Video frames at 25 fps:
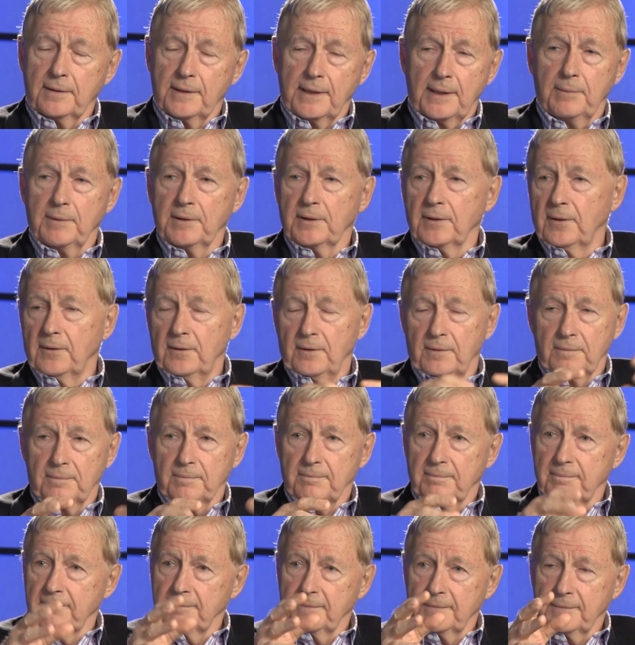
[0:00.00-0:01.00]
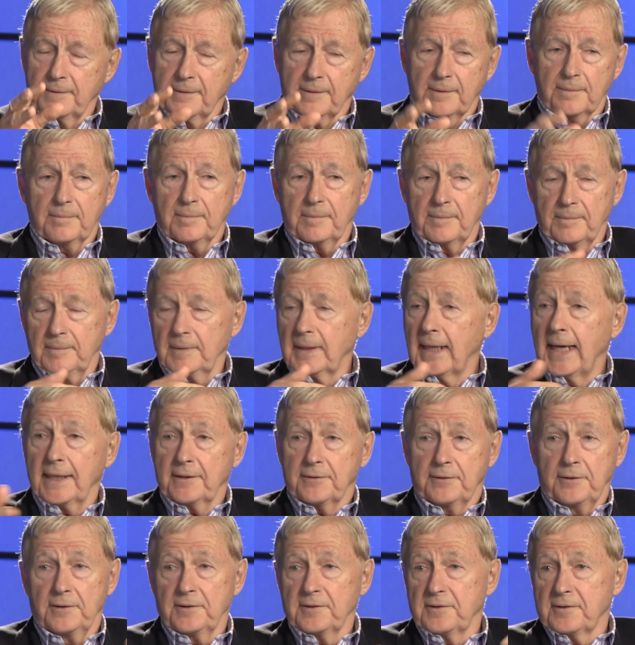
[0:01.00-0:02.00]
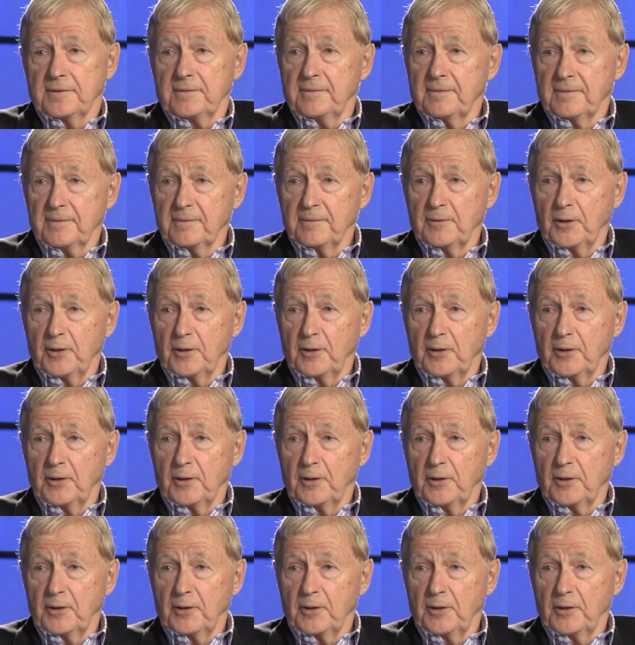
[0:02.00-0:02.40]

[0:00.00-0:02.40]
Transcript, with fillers: They would all, or actors